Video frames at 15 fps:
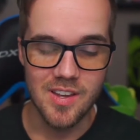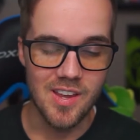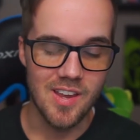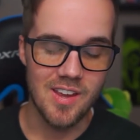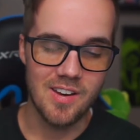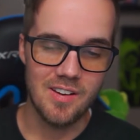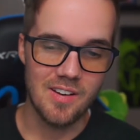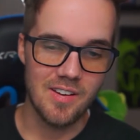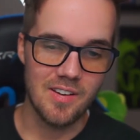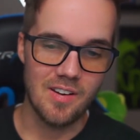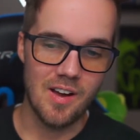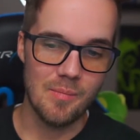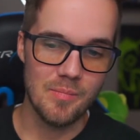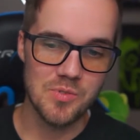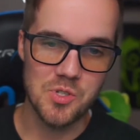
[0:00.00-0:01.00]
And
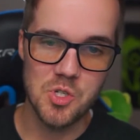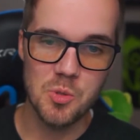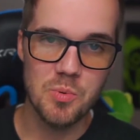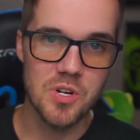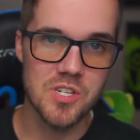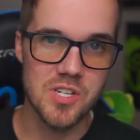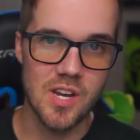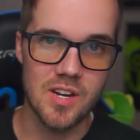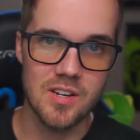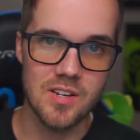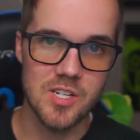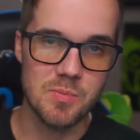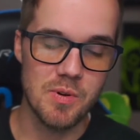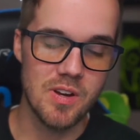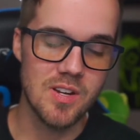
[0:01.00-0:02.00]
I'm super excited to
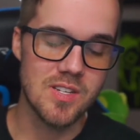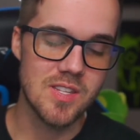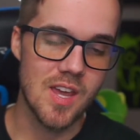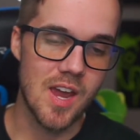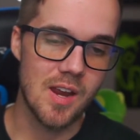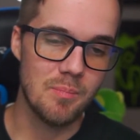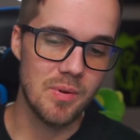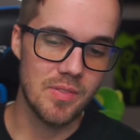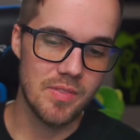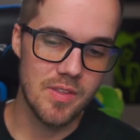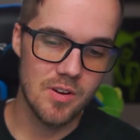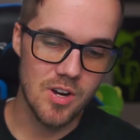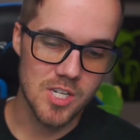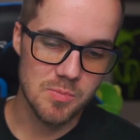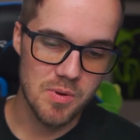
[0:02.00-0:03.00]
experience that, but
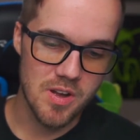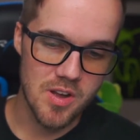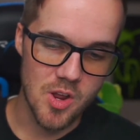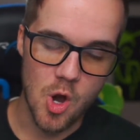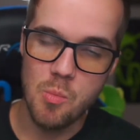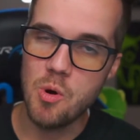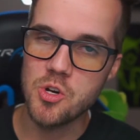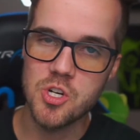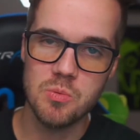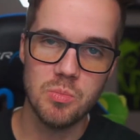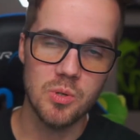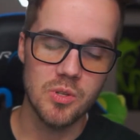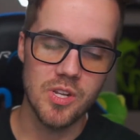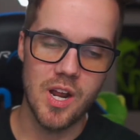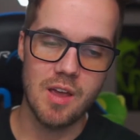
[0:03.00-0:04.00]
there has been no motion
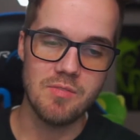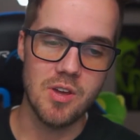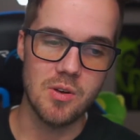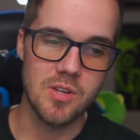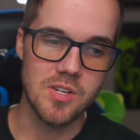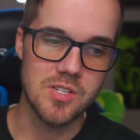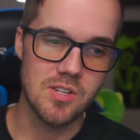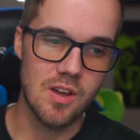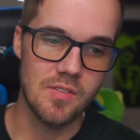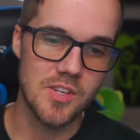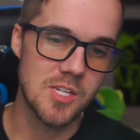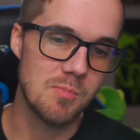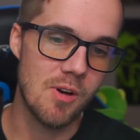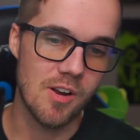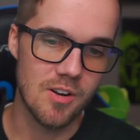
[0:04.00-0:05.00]
blur that I've noticed on
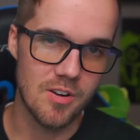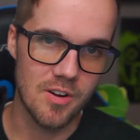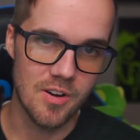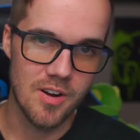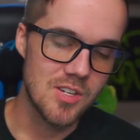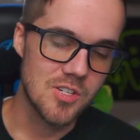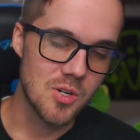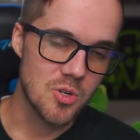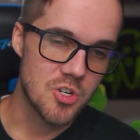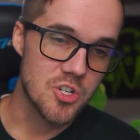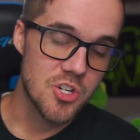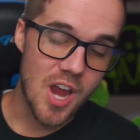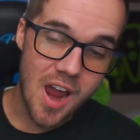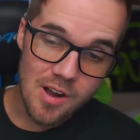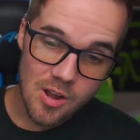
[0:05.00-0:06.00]
this monitor. So
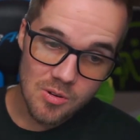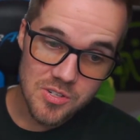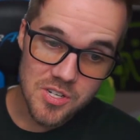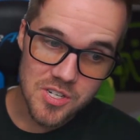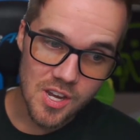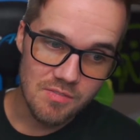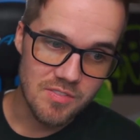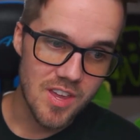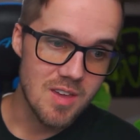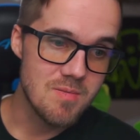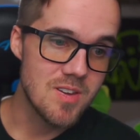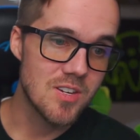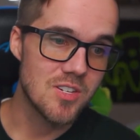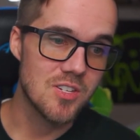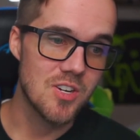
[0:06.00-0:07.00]
shout out to TUF
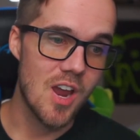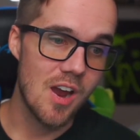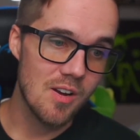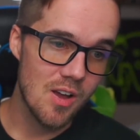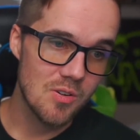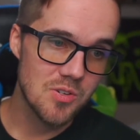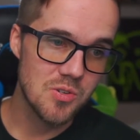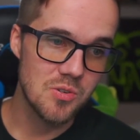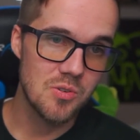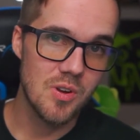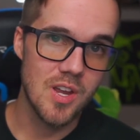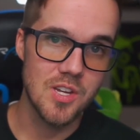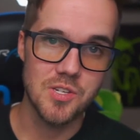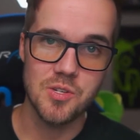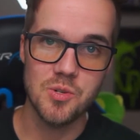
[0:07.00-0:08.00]
Gaming, shout out to
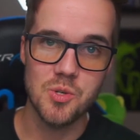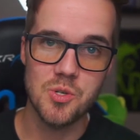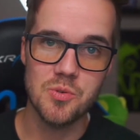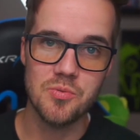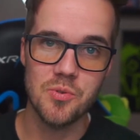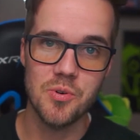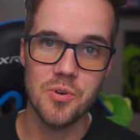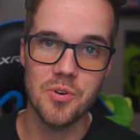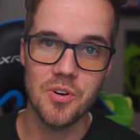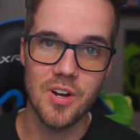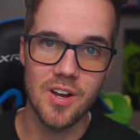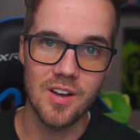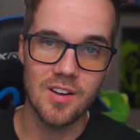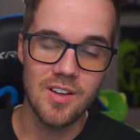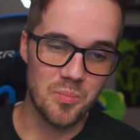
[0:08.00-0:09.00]
ASUS
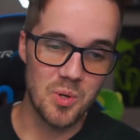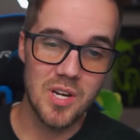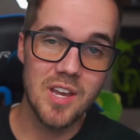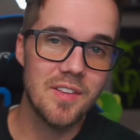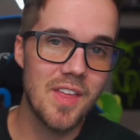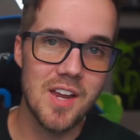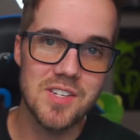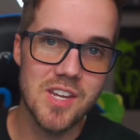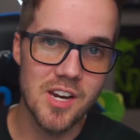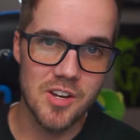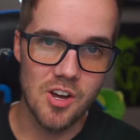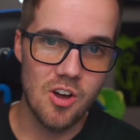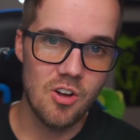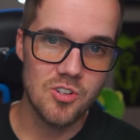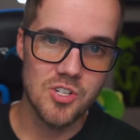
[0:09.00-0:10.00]
for bringing that
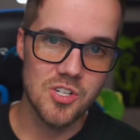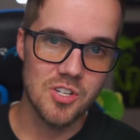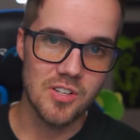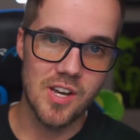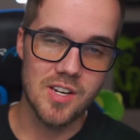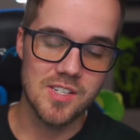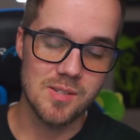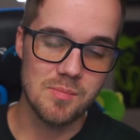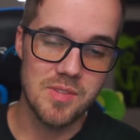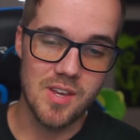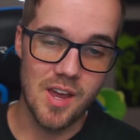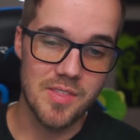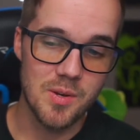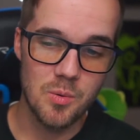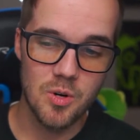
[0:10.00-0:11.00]
technology to light, because
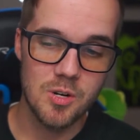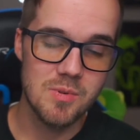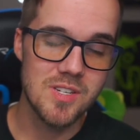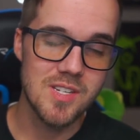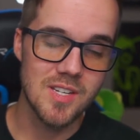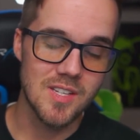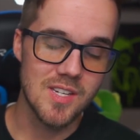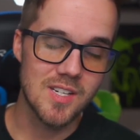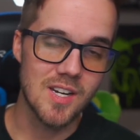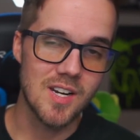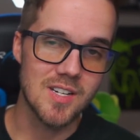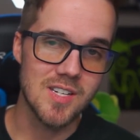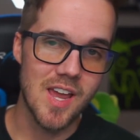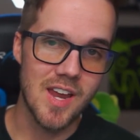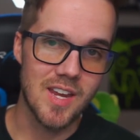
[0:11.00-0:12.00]
I think we're going to be seeing this kind
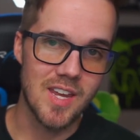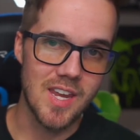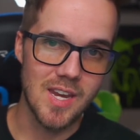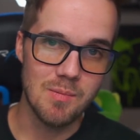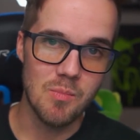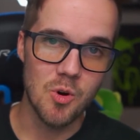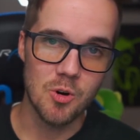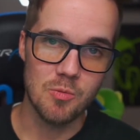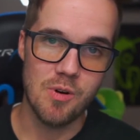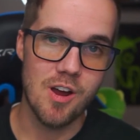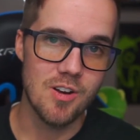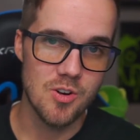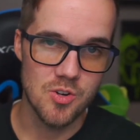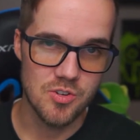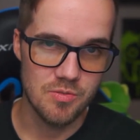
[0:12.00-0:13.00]
of tech in more
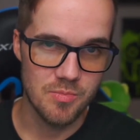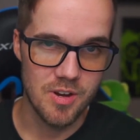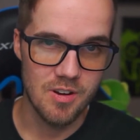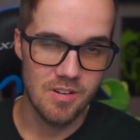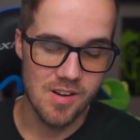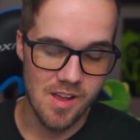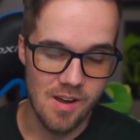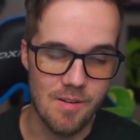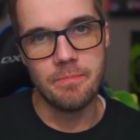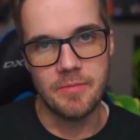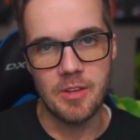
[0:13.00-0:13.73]
monitors from here on out.